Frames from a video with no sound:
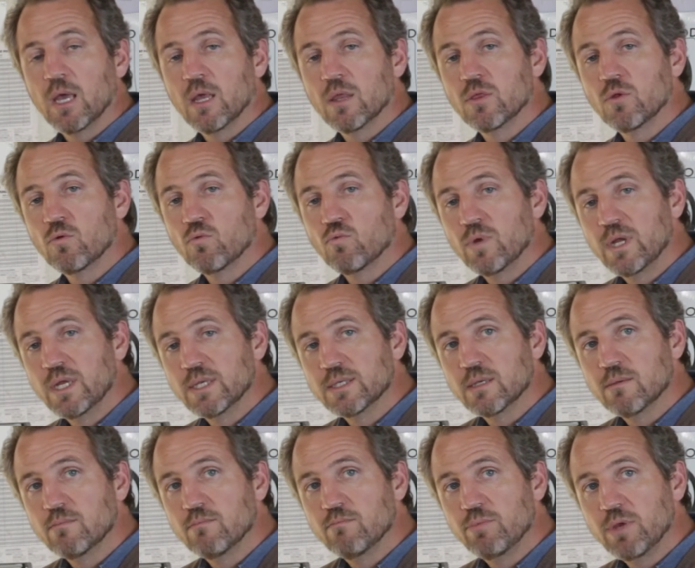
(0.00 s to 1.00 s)
The
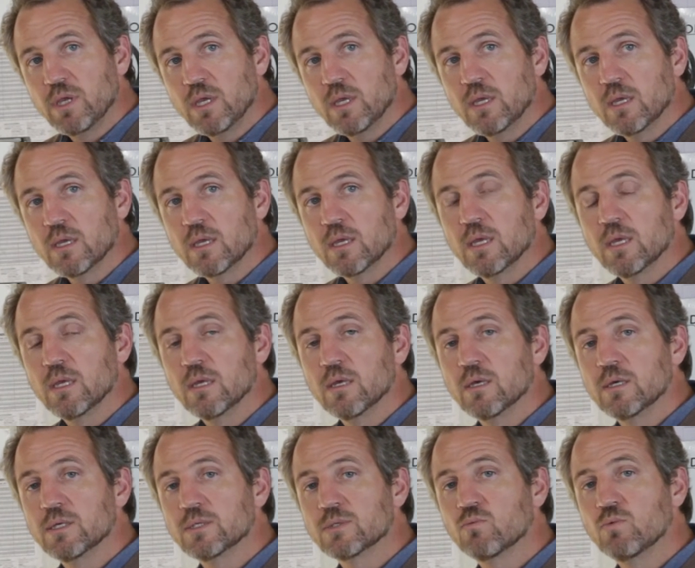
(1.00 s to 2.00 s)
reason being
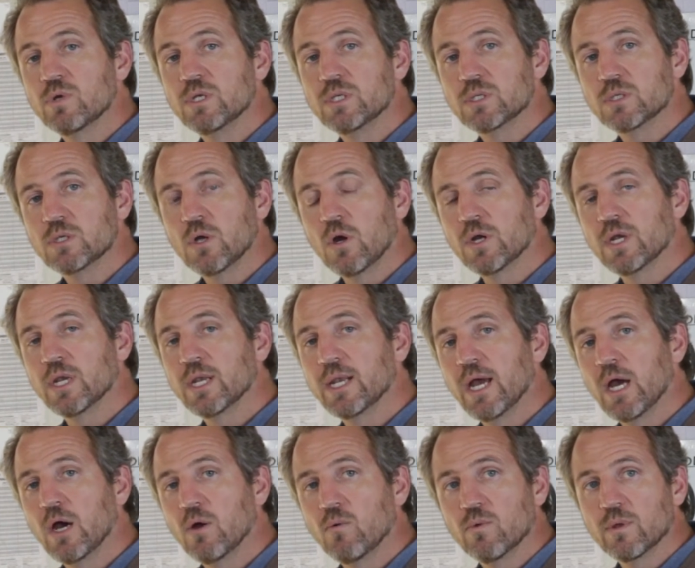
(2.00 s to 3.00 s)
is we started
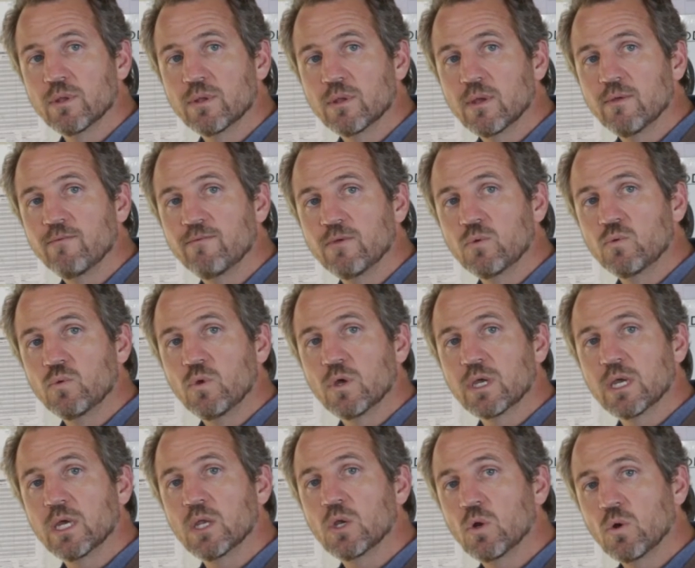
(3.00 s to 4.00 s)
out with, if you
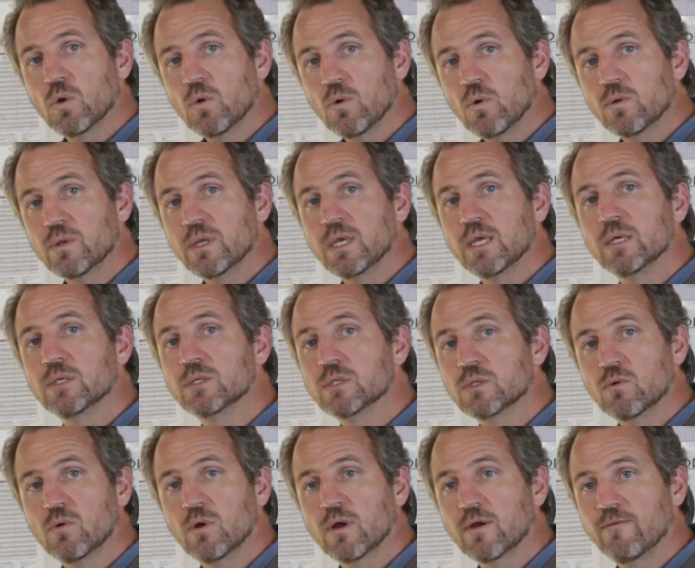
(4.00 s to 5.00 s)
look at early
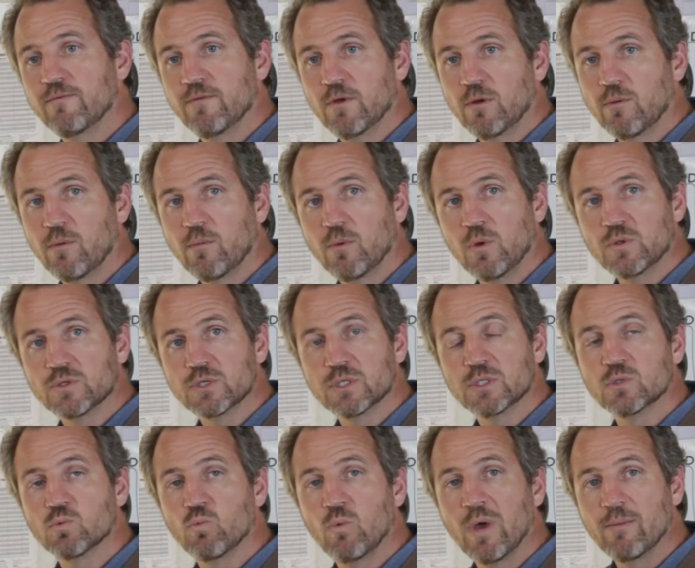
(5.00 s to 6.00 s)
historic film
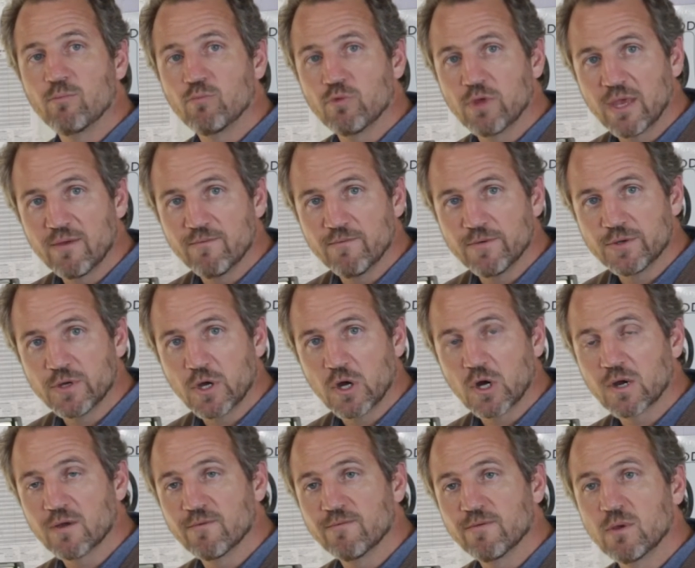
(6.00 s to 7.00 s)
emulsions, wet plate
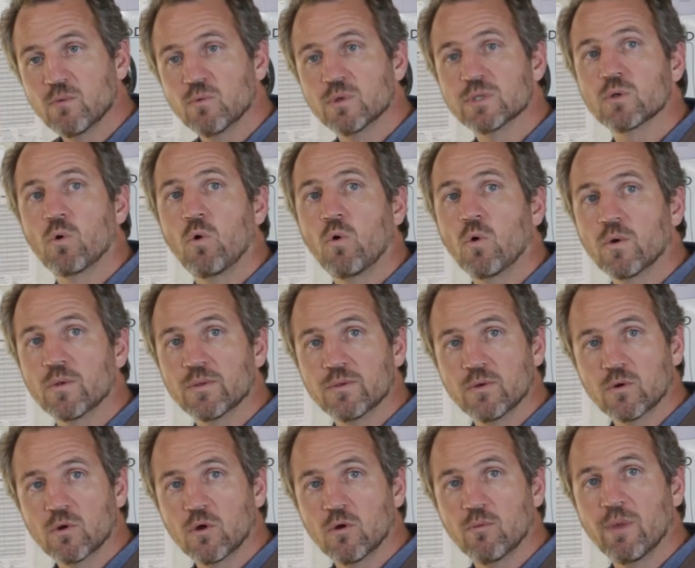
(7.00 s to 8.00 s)
photography was
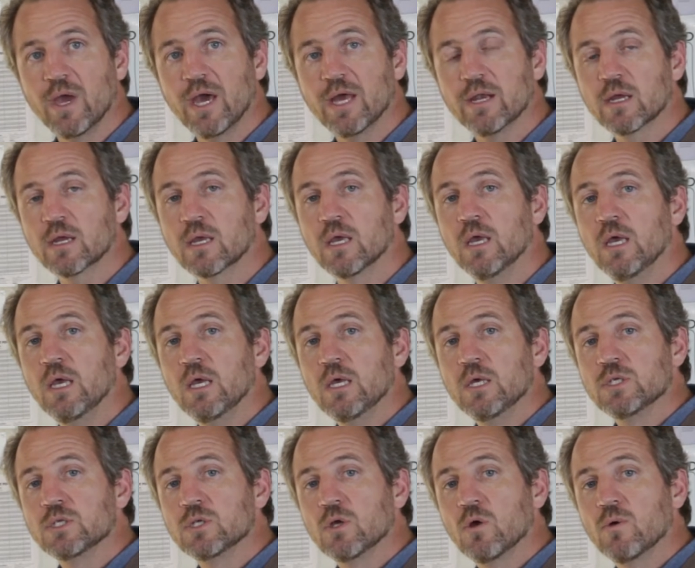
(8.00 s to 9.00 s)
orthochromatic.
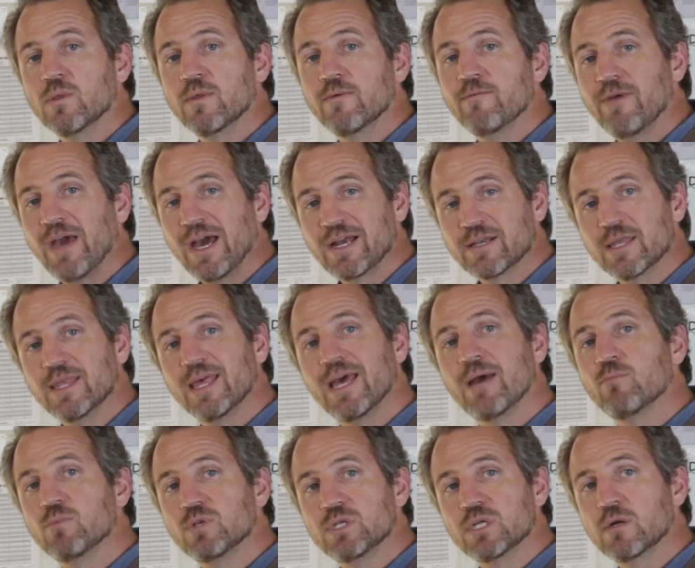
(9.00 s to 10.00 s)
So the fact that
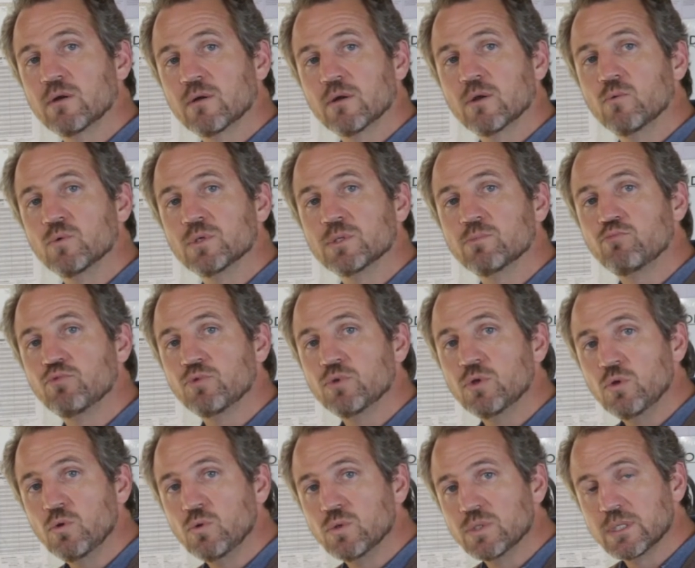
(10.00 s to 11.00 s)
that material was
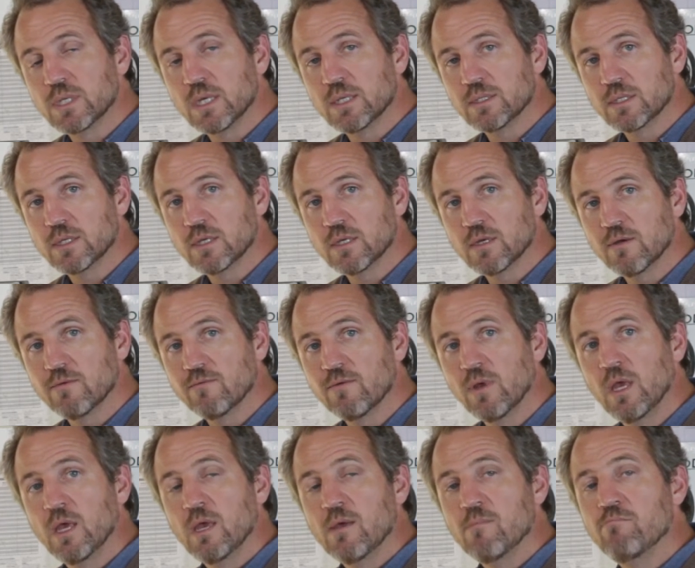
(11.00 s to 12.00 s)
blue sensitive
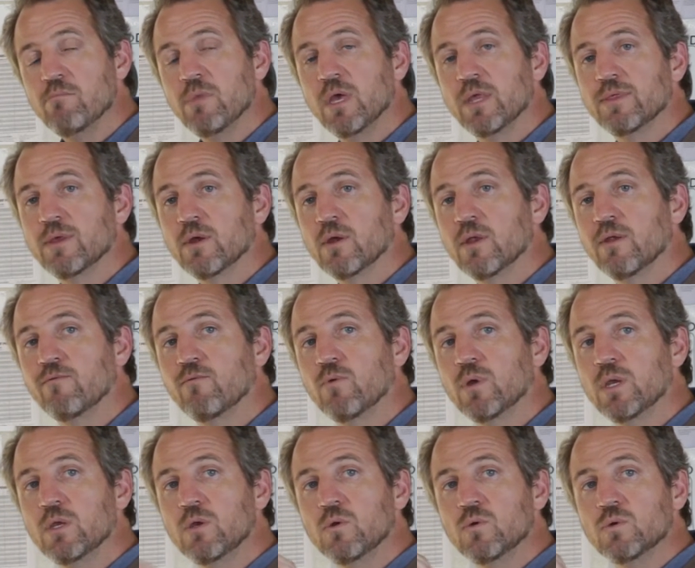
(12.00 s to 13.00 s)
meant that if we
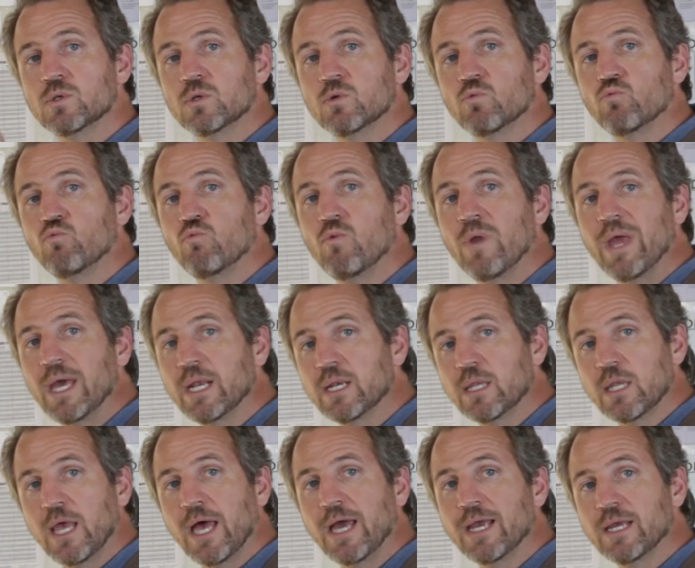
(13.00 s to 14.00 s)
used red
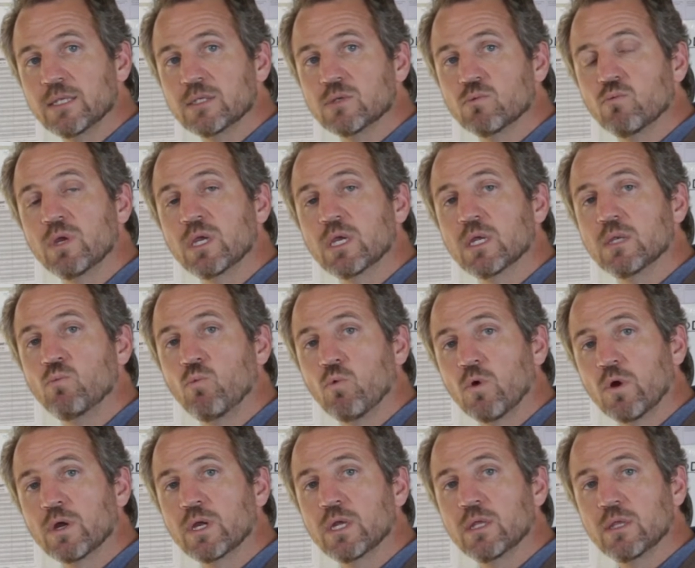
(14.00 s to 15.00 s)
lights, we could
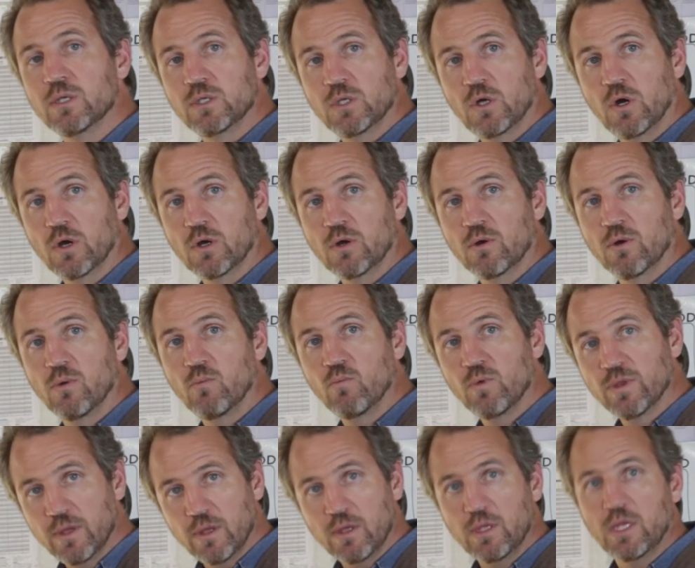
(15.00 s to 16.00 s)
work in the darkroom
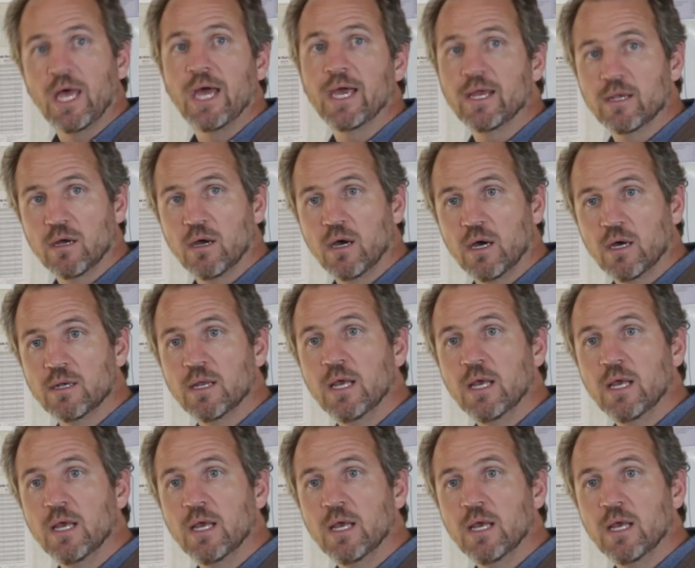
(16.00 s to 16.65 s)
with a light on